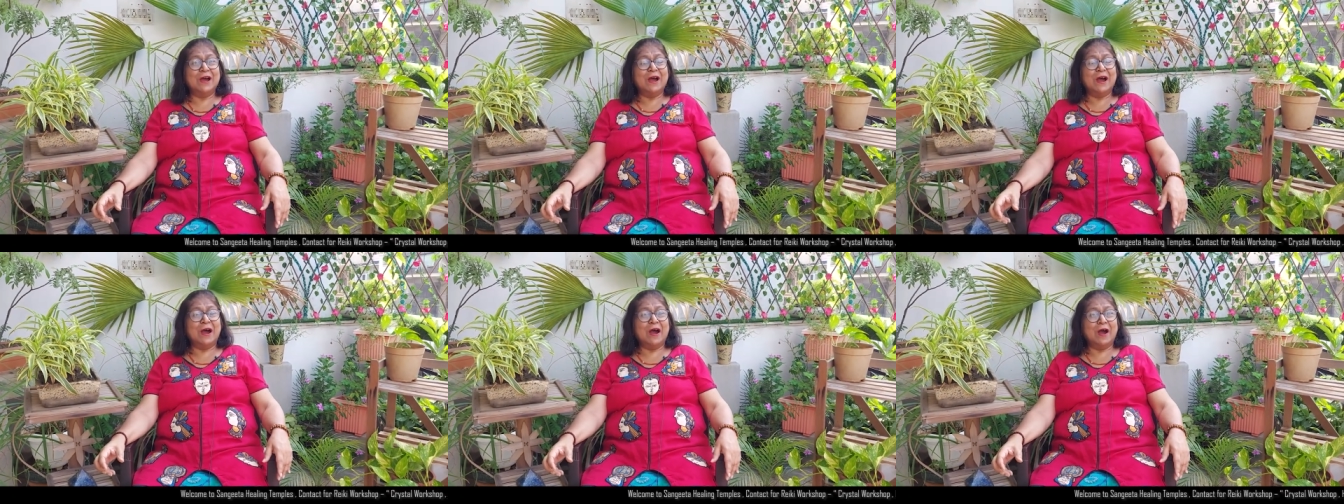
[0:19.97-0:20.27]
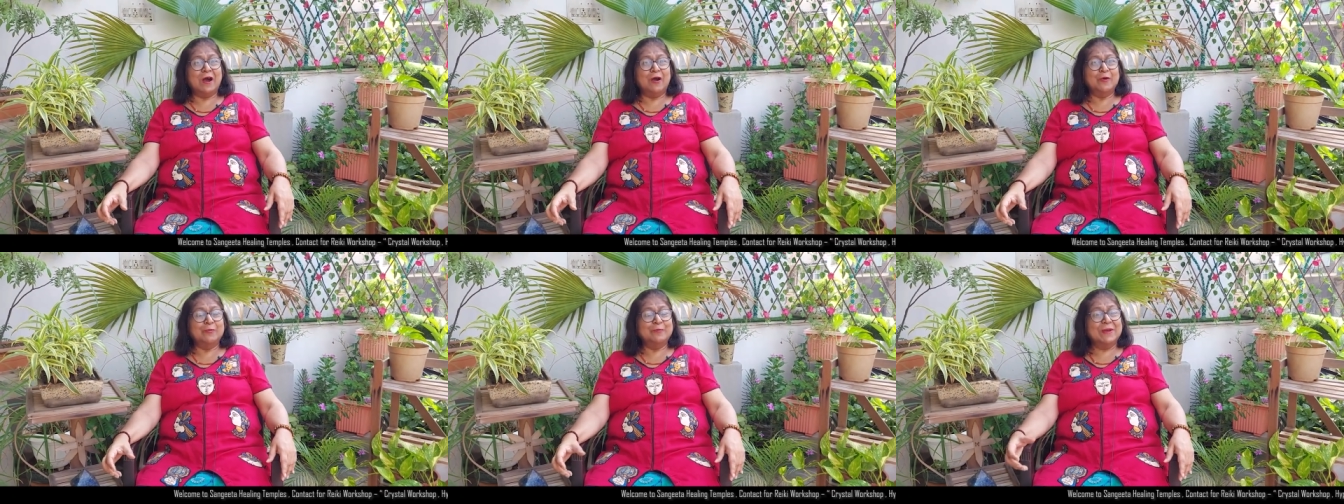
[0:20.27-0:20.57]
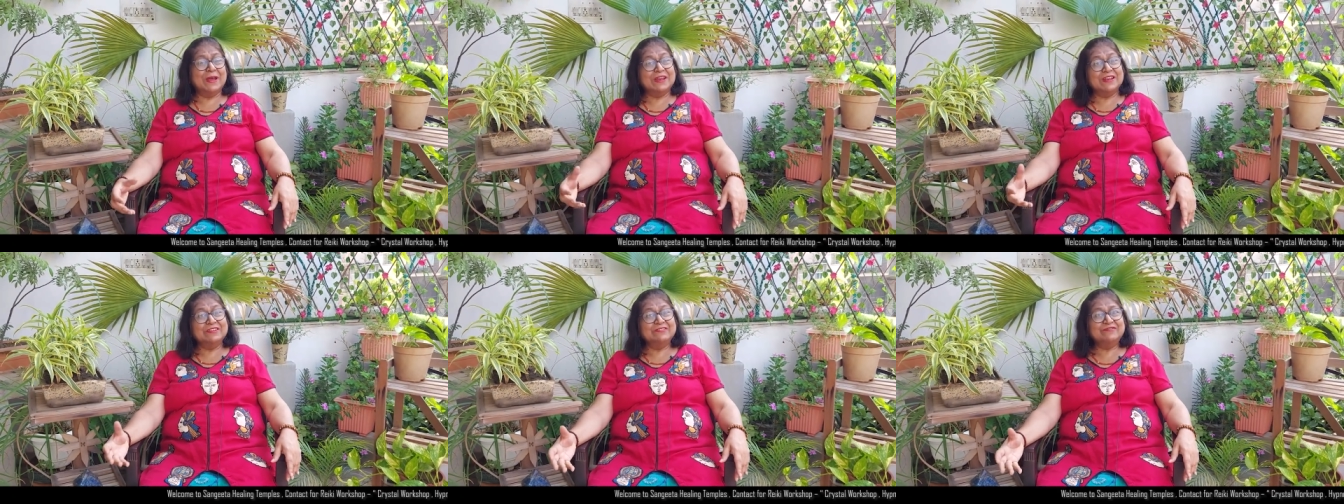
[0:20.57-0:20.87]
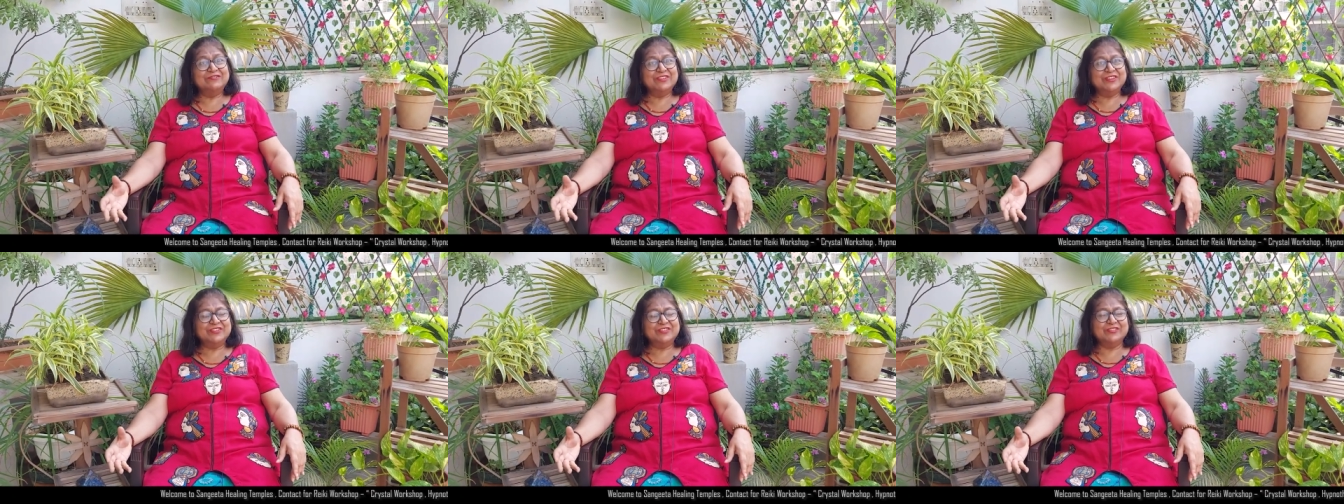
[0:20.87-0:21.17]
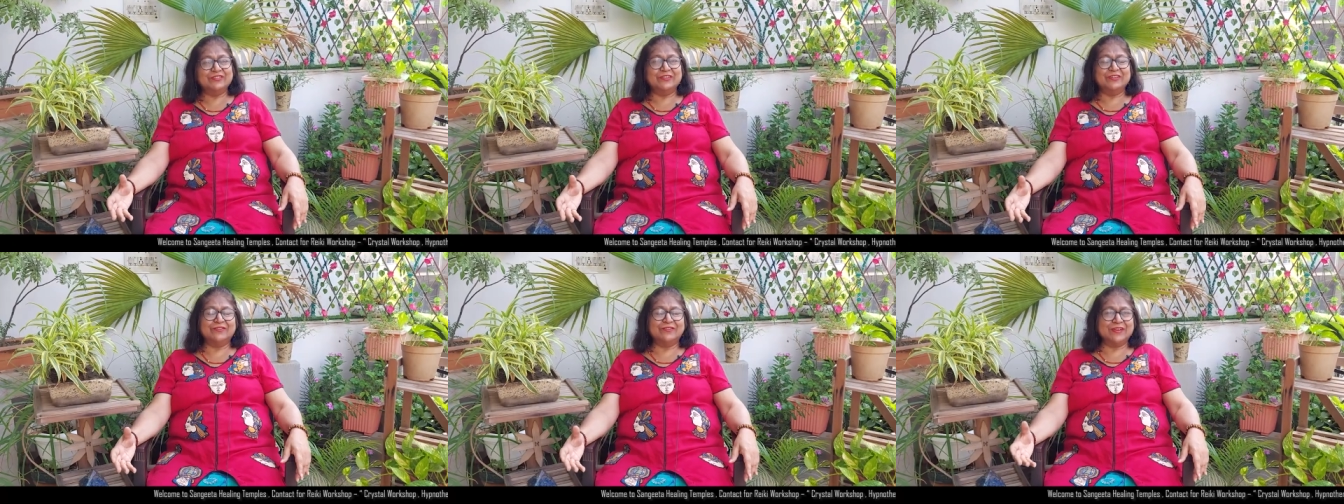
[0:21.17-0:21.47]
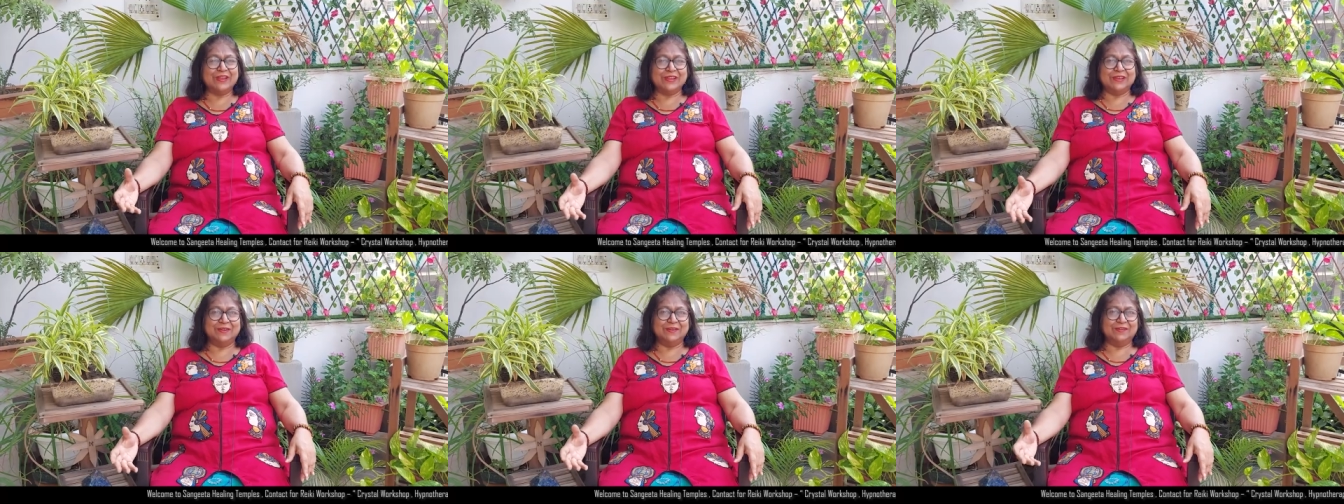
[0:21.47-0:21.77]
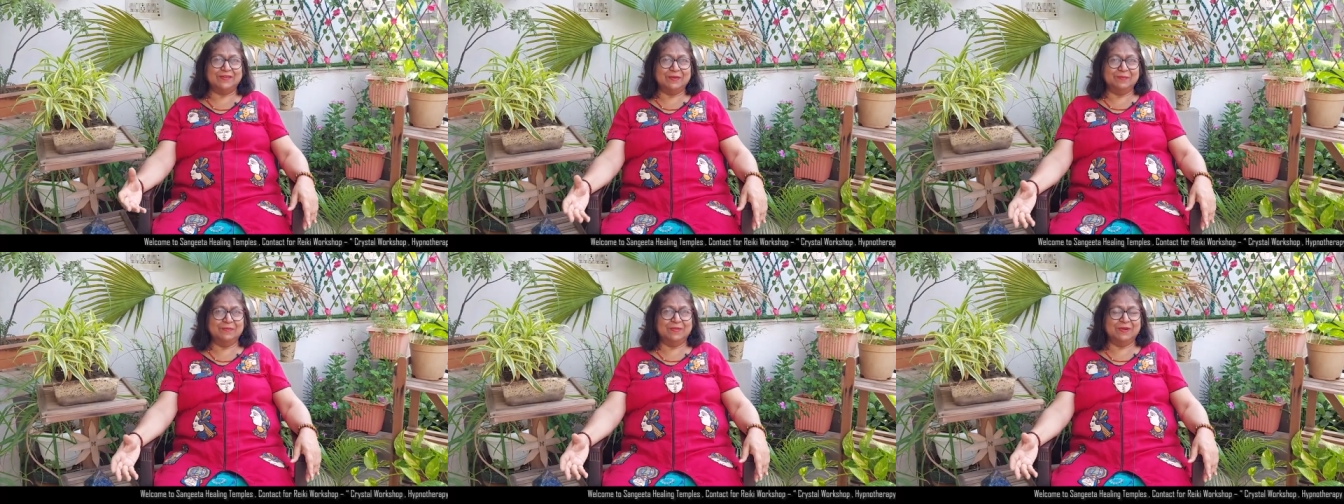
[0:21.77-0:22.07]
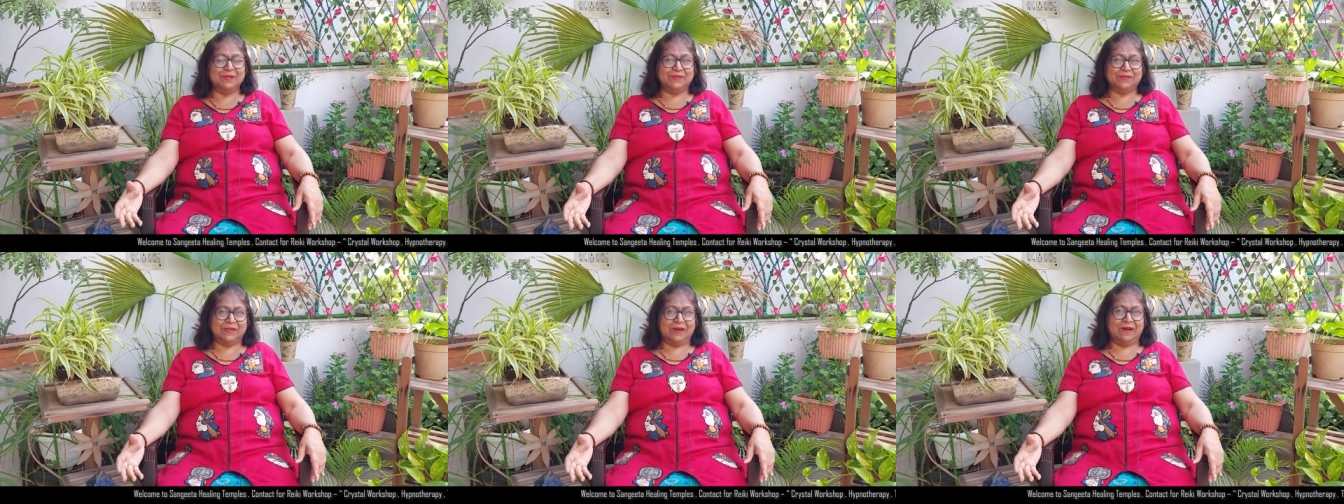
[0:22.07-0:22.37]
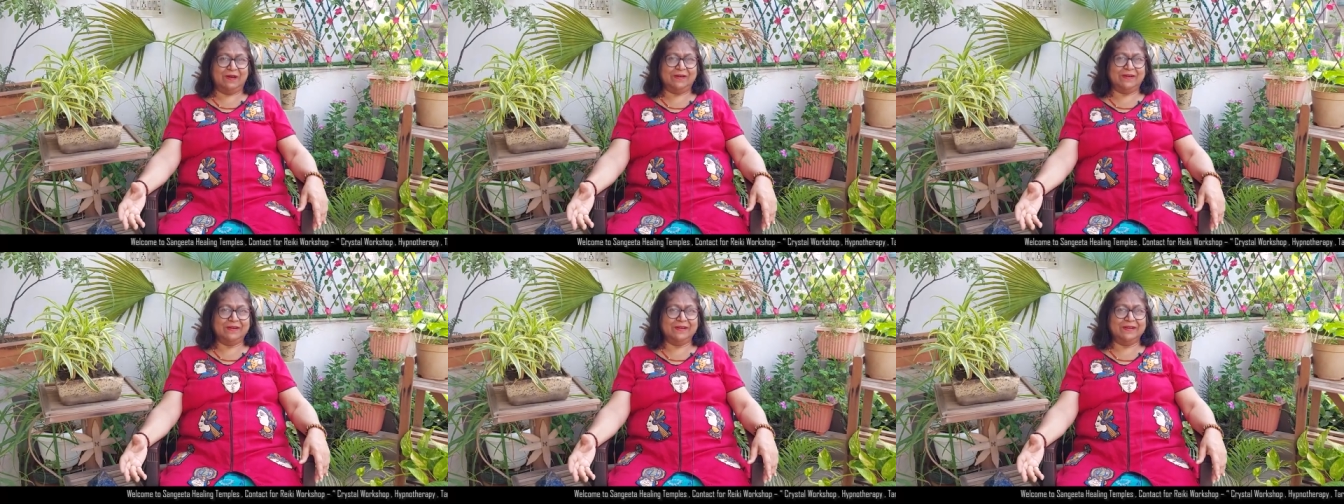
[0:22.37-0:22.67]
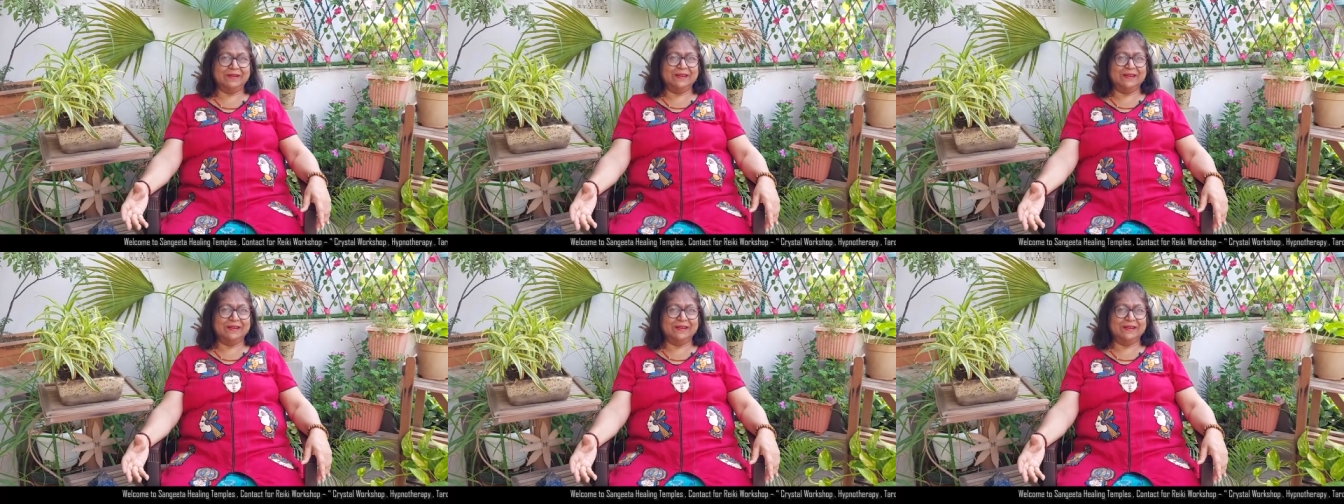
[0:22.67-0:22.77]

how beneficial Reiki symbols are.